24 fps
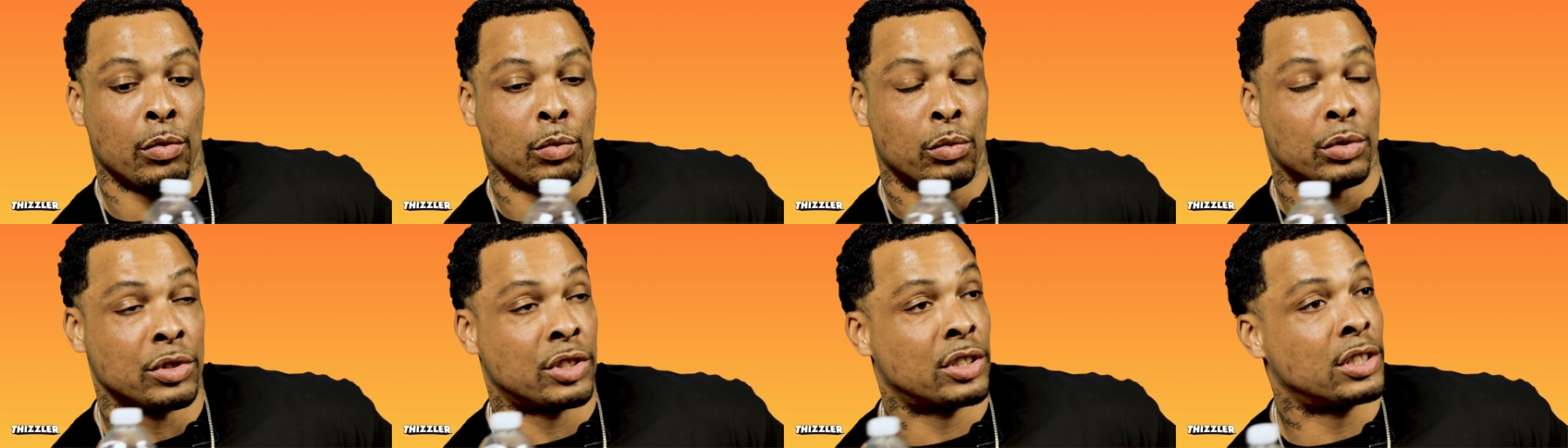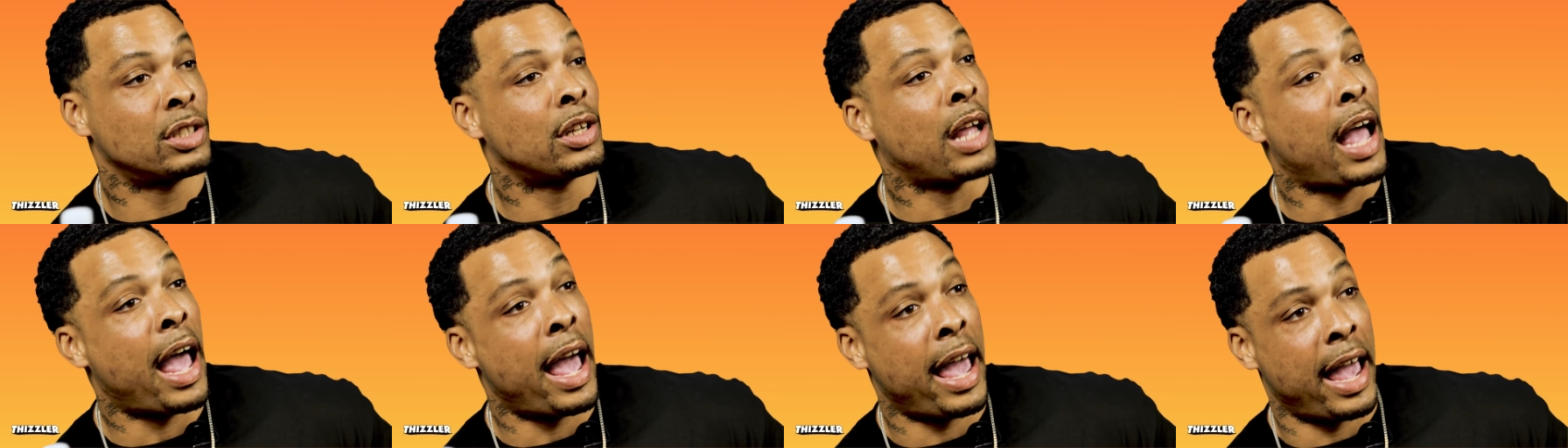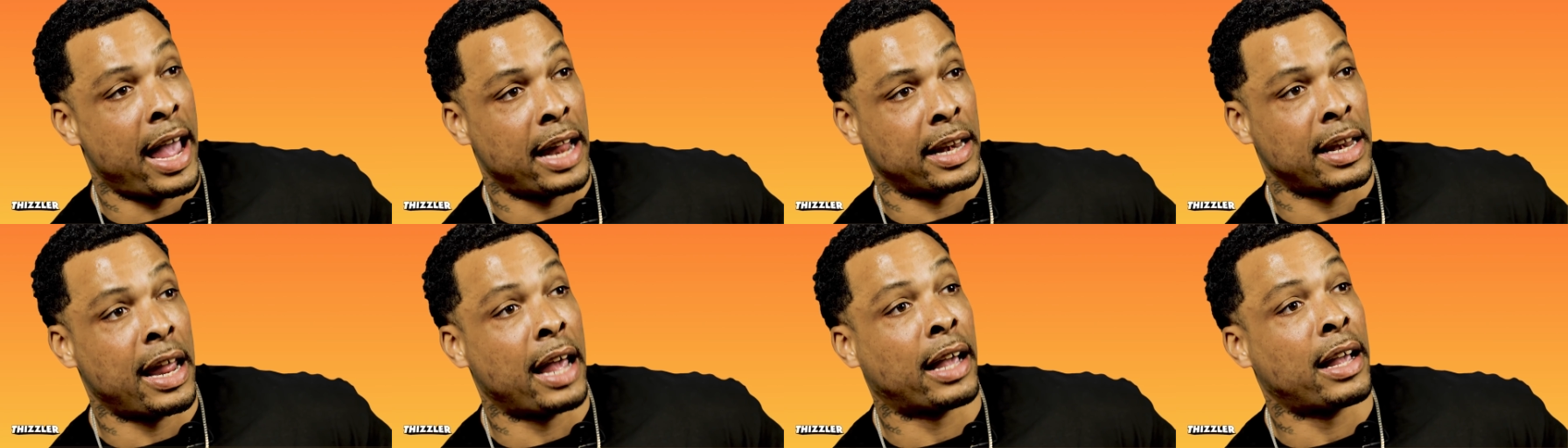when she, I
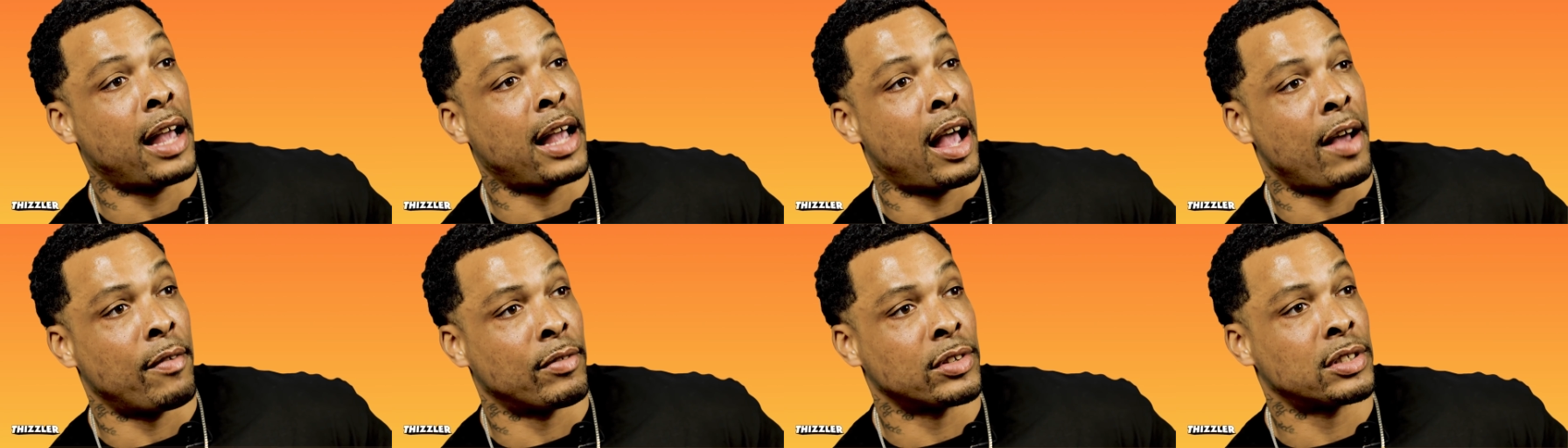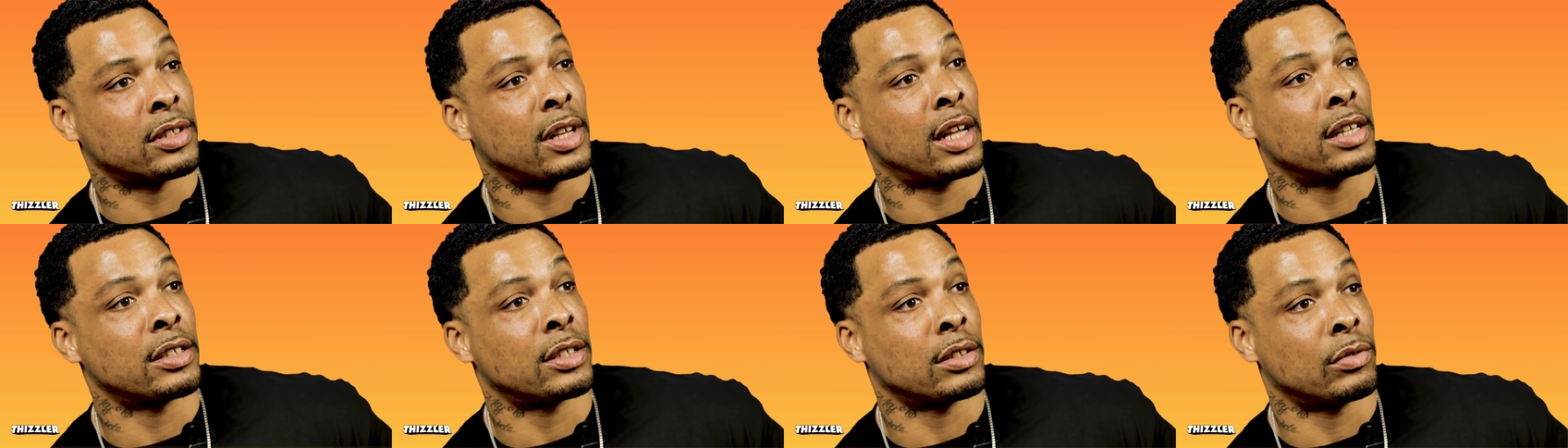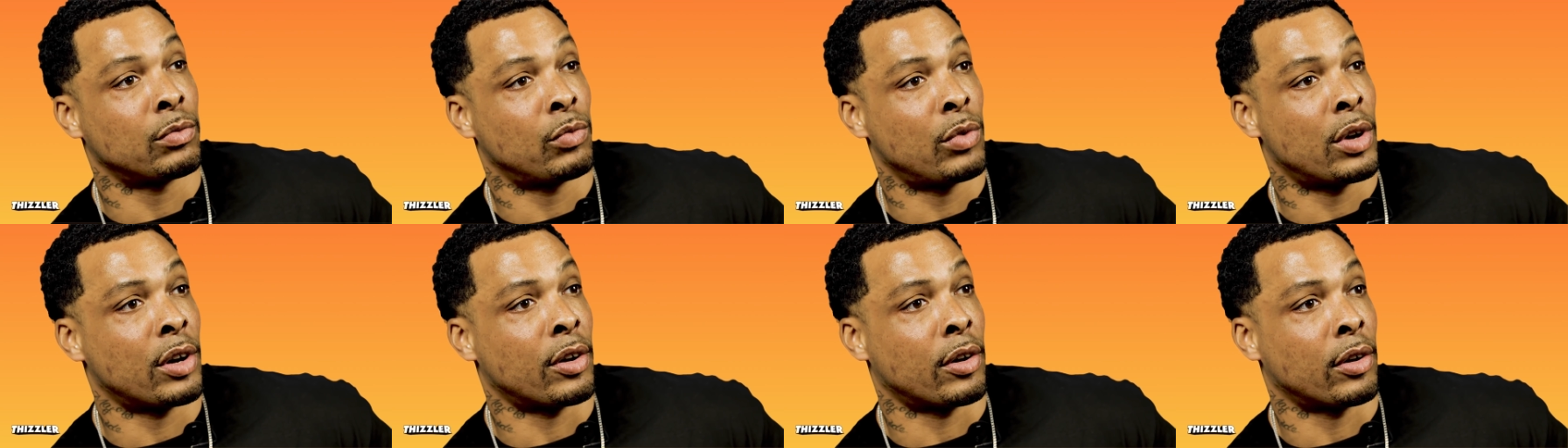had that
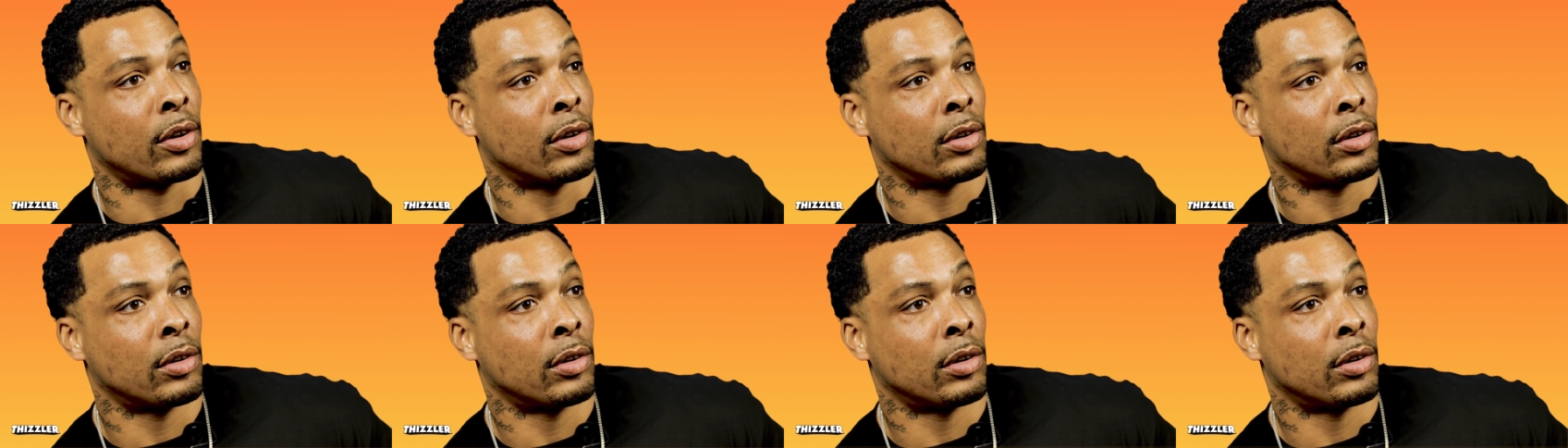conversation with her